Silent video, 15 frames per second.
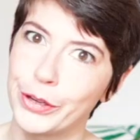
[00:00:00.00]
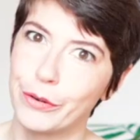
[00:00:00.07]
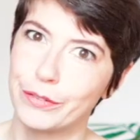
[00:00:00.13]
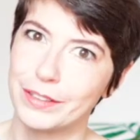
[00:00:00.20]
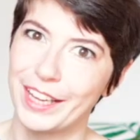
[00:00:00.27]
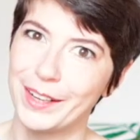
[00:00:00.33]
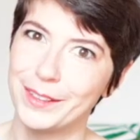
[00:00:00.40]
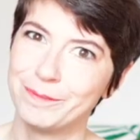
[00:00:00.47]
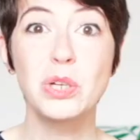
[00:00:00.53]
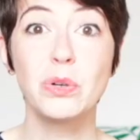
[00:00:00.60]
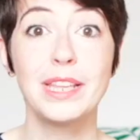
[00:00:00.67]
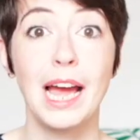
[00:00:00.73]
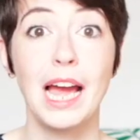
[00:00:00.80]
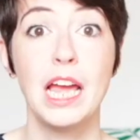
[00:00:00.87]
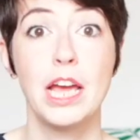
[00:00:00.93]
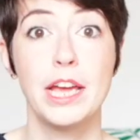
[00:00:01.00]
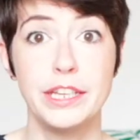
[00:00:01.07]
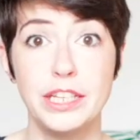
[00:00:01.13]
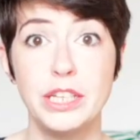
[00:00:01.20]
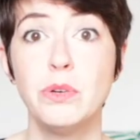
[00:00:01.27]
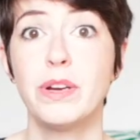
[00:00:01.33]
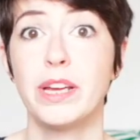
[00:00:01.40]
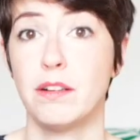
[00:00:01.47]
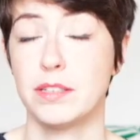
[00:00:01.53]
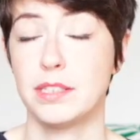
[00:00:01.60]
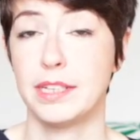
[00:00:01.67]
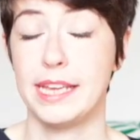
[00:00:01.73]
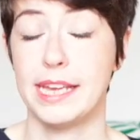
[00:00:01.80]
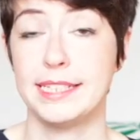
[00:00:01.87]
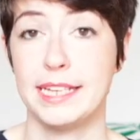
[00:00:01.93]
you over there so that you can
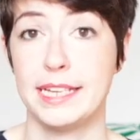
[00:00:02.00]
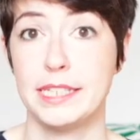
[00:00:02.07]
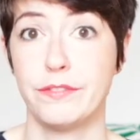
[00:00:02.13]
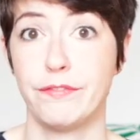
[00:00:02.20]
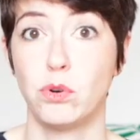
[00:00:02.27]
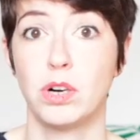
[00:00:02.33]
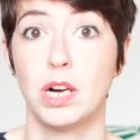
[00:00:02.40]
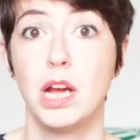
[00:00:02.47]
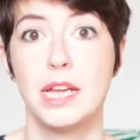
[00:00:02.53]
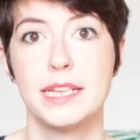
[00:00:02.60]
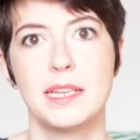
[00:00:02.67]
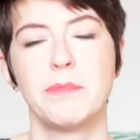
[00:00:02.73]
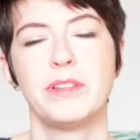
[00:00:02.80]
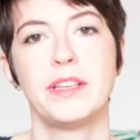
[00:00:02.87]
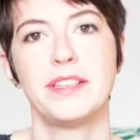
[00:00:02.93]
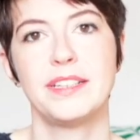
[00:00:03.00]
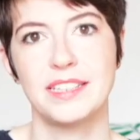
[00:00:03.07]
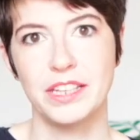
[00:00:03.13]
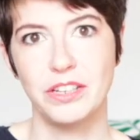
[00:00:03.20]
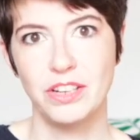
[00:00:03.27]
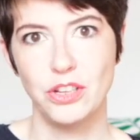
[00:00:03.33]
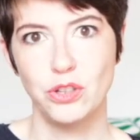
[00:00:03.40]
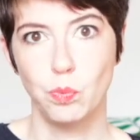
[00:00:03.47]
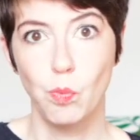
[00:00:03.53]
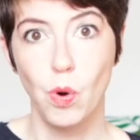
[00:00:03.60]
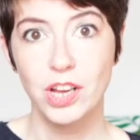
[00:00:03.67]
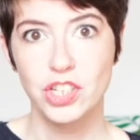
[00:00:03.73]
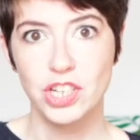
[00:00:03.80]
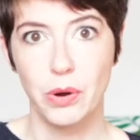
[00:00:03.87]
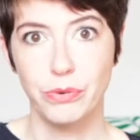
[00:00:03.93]
also get a sense for some of the things that you need to
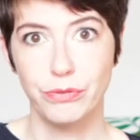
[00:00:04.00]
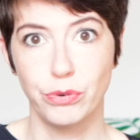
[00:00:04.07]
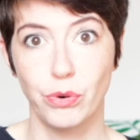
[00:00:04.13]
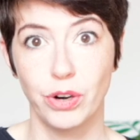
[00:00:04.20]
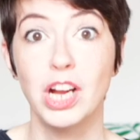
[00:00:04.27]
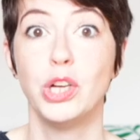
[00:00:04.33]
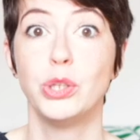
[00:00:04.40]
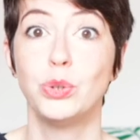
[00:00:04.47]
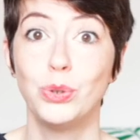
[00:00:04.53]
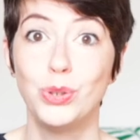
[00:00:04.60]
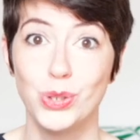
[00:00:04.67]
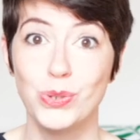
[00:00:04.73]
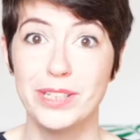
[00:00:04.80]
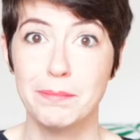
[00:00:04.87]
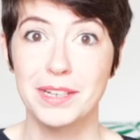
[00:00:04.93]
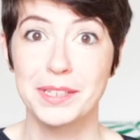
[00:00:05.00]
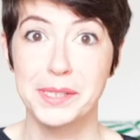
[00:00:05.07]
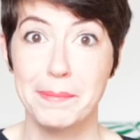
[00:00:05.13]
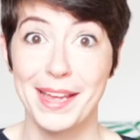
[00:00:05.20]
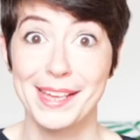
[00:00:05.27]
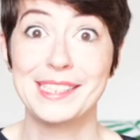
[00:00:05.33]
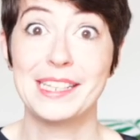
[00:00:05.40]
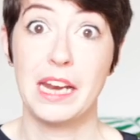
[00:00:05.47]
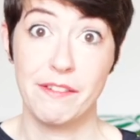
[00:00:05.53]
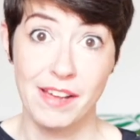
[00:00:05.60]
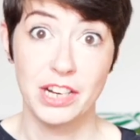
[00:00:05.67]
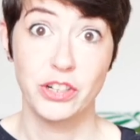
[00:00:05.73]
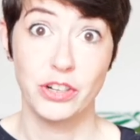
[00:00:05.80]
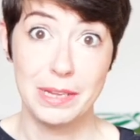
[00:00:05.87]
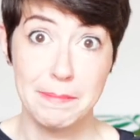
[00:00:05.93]
watch out for to choose amongst the bags that have
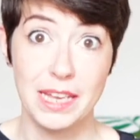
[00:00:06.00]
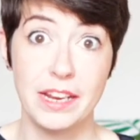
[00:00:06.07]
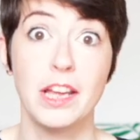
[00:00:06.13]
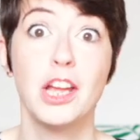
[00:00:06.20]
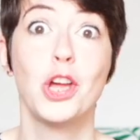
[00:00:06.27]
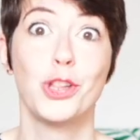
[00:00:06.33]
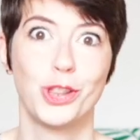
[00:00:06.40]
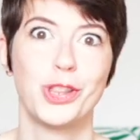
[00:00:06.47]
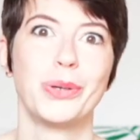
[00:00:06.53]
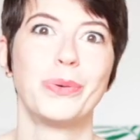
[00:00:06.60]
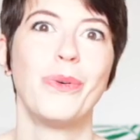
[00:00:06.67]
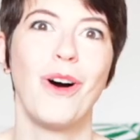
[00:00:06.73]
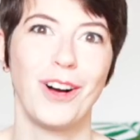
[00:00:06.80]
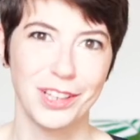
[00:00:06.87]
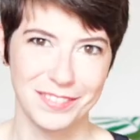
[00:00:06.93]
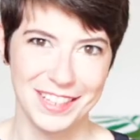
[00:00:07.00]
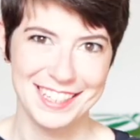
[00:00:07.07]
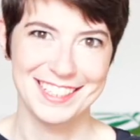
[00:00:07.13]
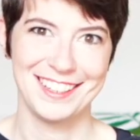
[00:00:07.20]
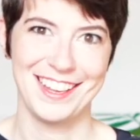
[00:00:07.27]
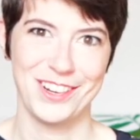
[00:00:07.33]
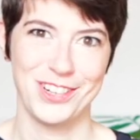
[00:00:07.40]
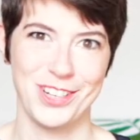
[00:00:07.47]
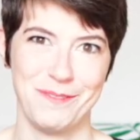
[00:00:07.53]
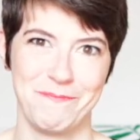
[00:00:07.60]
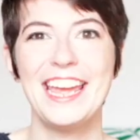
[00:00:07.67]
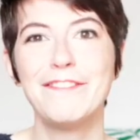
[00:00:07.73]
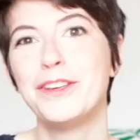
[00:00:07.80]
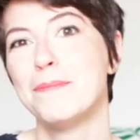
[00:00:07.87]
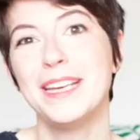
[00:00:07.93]
actually made it through all of that selection.
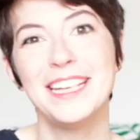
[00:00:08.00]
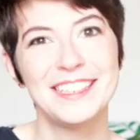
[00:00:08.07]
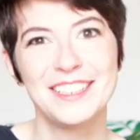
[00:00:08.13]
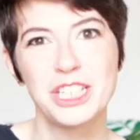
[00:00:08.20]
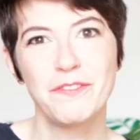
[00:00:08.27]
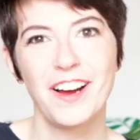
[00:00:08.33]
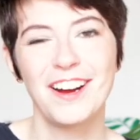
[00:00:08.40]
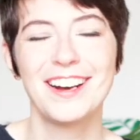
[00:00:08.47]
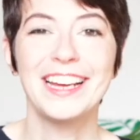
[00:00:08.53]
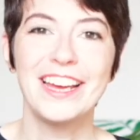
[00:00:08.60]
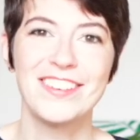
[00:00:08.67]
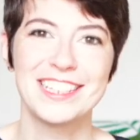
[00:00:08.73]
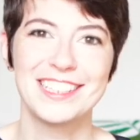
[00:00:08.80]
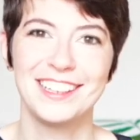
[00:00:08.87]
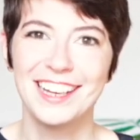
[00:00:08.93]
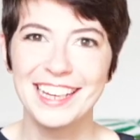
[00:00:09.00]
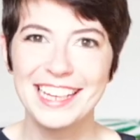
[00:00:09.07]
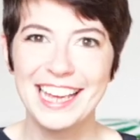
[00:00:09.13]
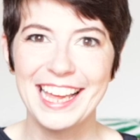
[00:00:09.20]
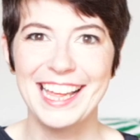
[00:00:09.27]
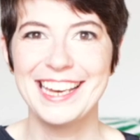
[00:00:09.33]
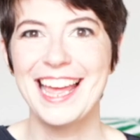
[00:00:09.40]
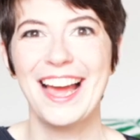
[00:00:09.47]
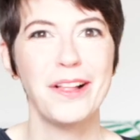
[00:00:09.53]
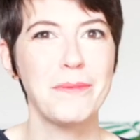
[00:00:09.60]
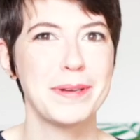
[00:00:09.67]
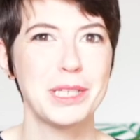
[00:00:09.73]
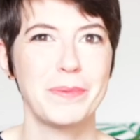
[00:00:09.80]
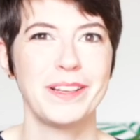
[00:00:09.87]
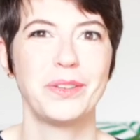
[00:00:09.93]
If you made it this far, give us a like and help
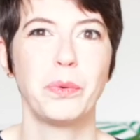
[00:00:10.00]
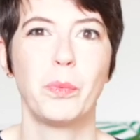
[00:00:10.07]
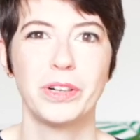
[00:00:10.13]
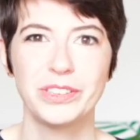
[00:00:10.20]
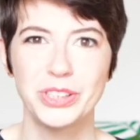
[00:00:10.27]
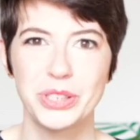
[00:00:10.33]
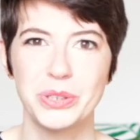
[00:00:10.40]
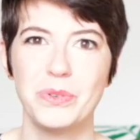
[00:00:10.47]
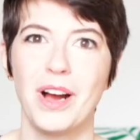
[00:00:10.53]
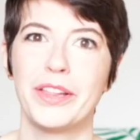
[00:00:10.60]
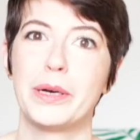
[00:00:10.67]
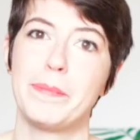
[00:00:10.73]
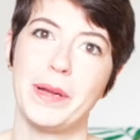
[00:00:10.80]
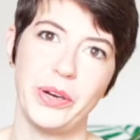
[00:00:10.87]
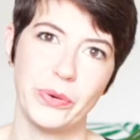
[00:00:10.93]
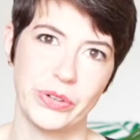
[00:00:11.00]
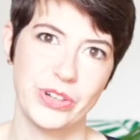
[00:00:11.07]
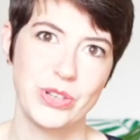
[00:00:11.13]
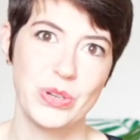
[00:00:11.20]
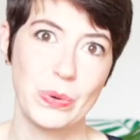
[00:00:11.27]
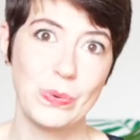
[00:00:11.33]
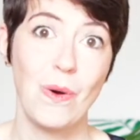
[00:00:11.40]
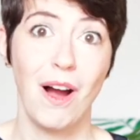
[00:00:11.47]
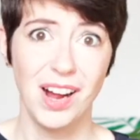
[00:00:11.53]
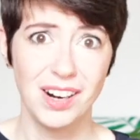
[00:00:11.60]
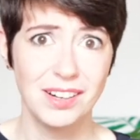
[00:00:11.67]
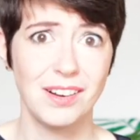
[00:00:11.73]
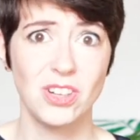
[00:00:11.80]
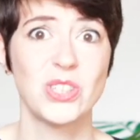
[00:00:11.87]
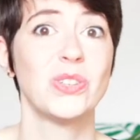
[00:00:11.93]
us spread the word to other pet owners who
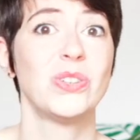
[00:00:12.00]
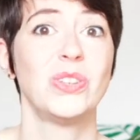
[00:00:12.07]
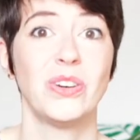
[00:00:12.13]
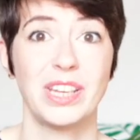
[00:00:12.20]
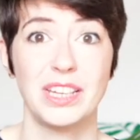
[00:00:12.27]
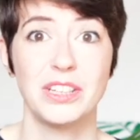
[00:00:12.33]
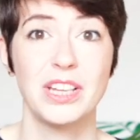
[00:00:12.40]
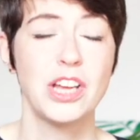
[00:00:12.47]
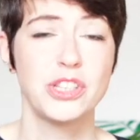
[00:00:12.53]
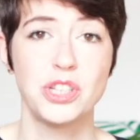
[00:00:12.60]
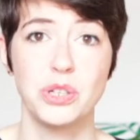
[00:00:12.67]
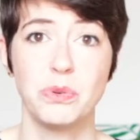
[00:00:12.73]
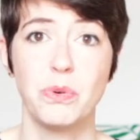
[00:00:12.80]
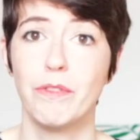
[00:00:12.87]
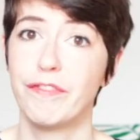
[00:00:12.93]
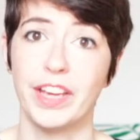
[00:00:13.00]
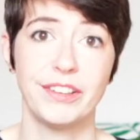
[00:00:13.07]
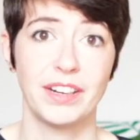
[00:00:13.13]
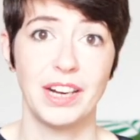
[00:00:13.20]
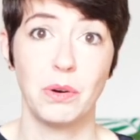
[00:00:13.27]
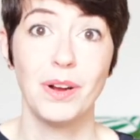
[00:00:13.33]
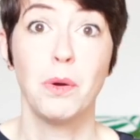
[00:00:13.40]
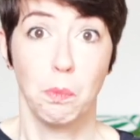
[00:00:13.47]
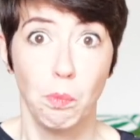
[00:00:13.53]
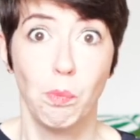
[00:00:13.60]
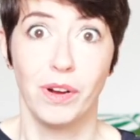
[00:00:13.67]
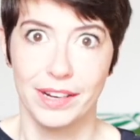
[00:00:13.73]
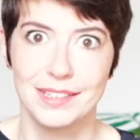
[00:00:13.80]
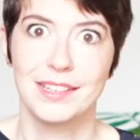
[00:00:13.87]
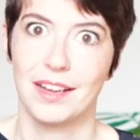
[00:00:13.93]
are also looking to figure out
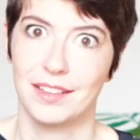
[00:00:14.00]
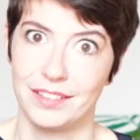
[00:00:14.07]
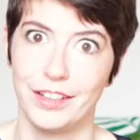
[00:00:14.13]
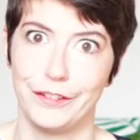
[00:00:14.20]
what exactly